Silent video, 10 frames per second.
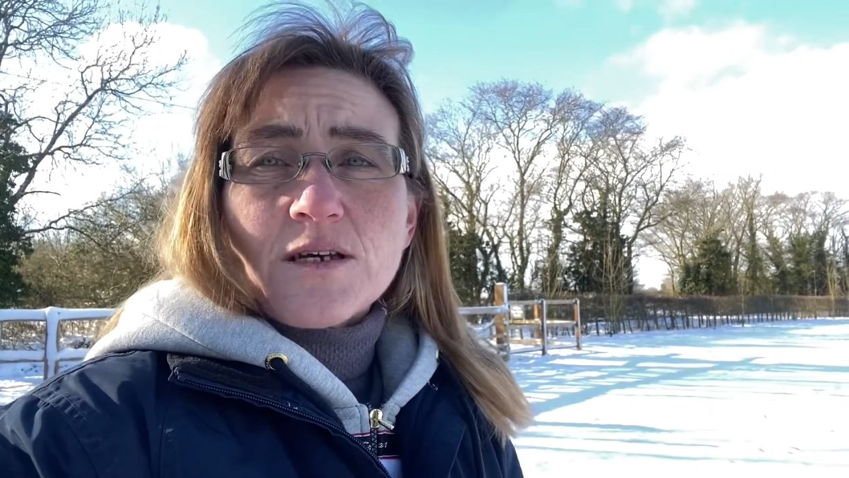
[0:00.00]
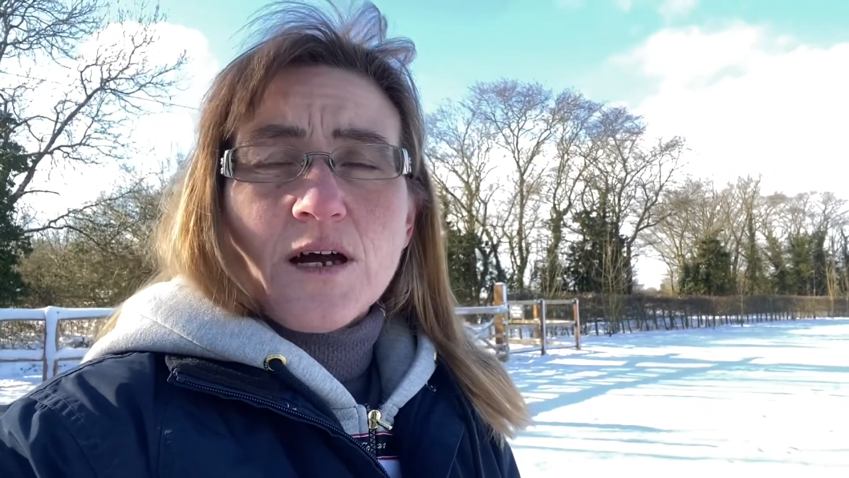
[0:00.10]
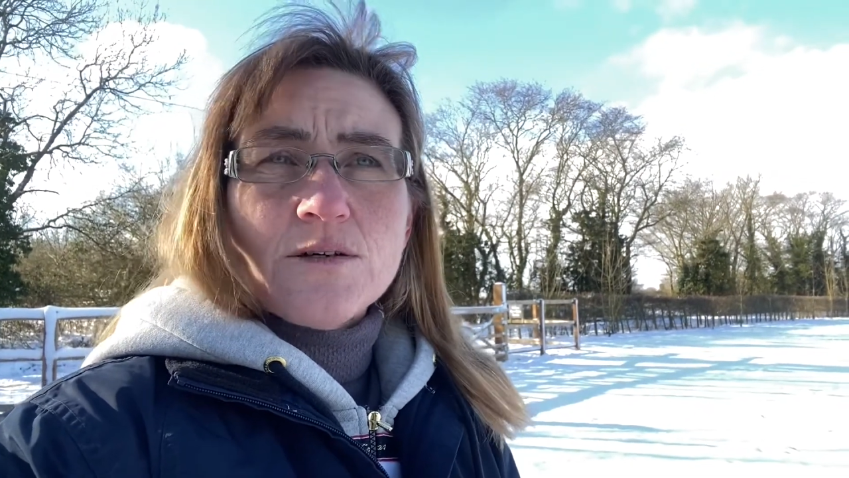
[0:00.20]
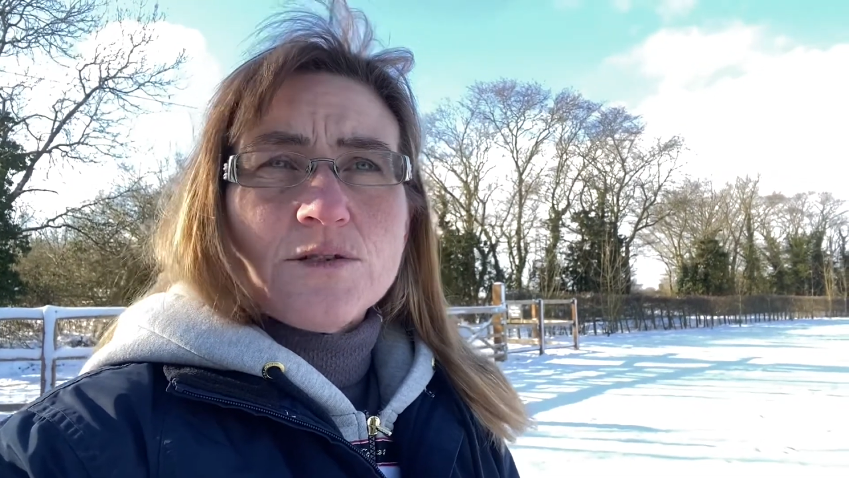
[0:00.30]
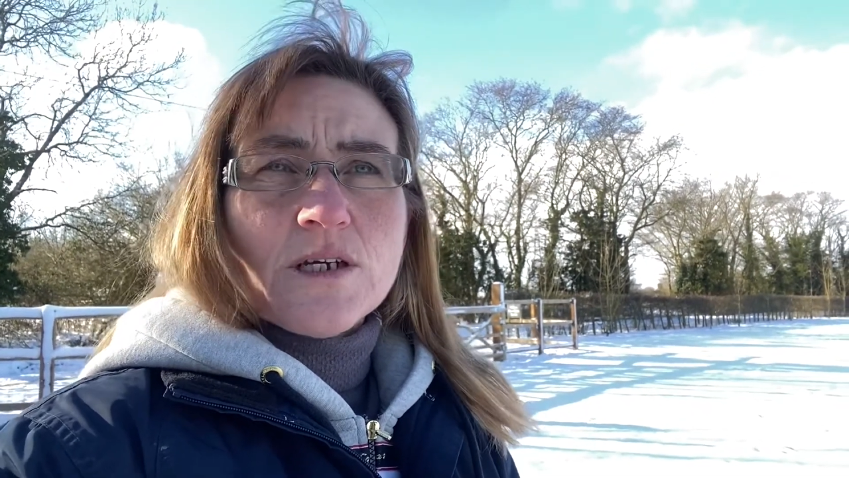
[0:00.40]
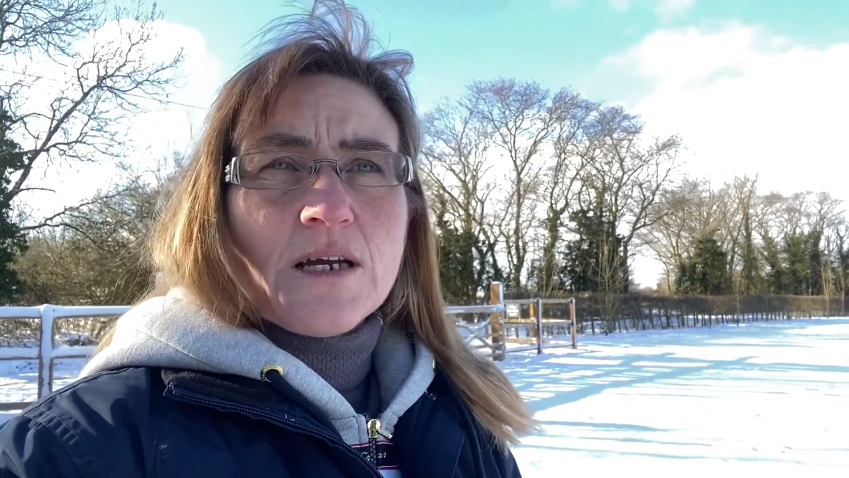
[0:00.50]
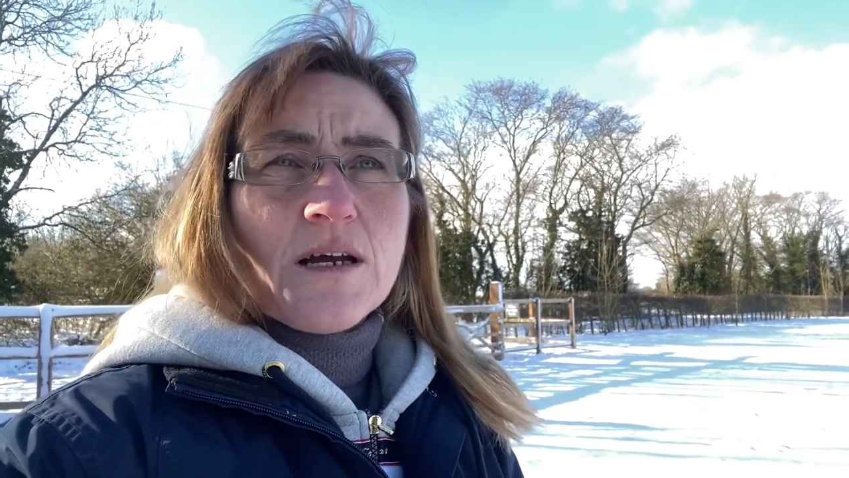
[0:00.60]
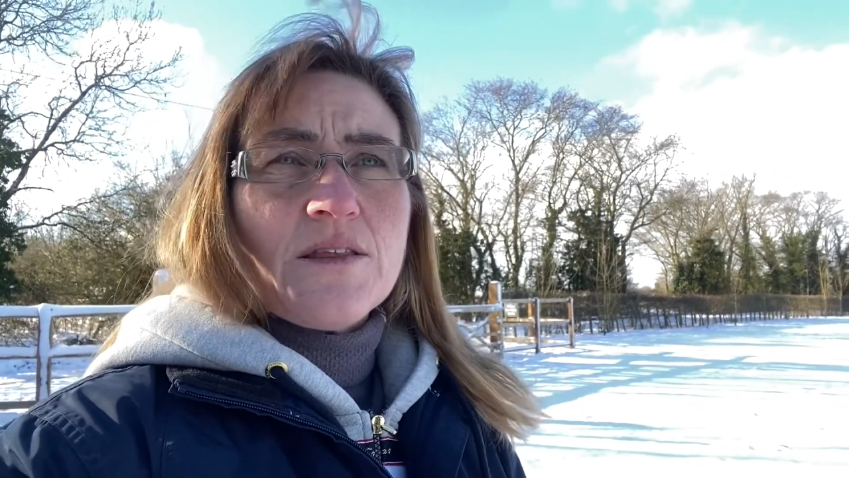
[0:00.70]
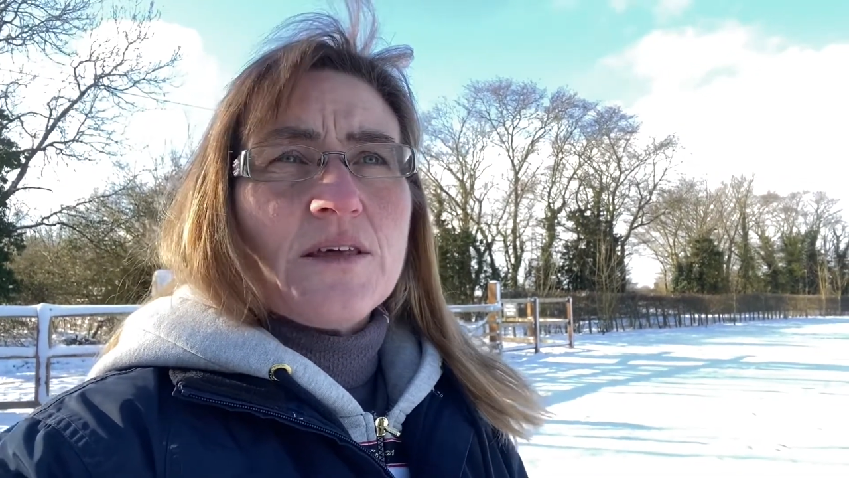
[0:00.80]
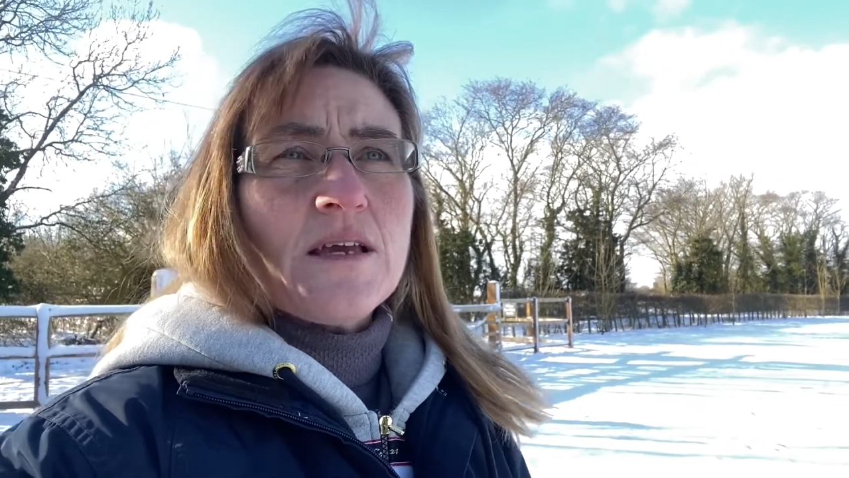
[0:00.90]
coaching,
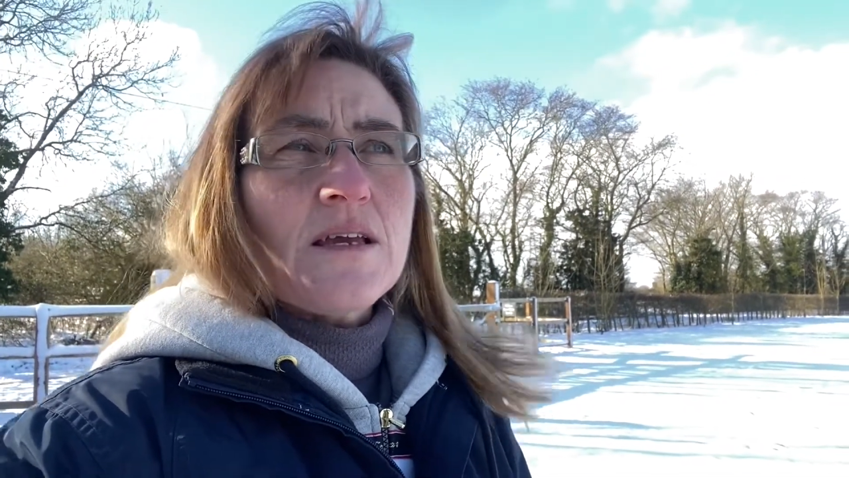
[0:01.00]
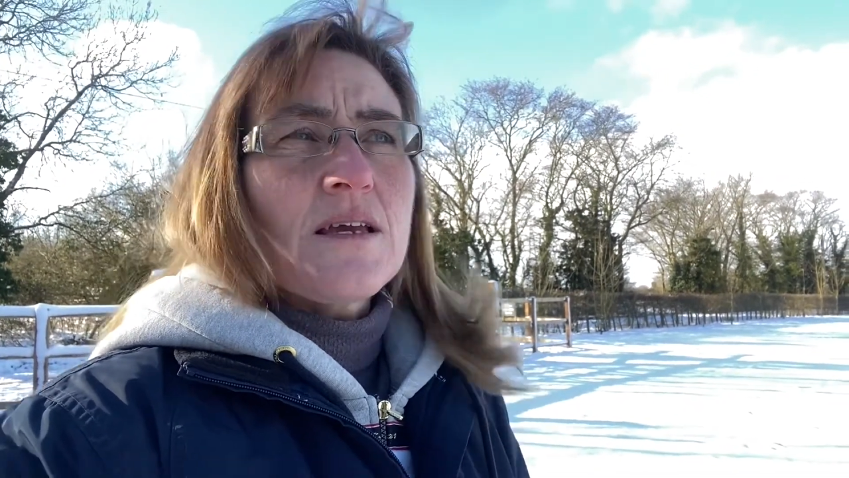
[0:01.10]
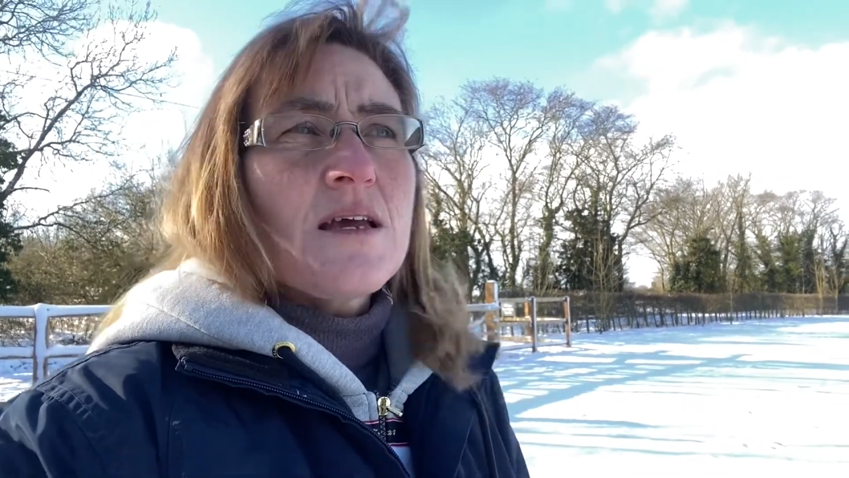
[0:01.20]
I think.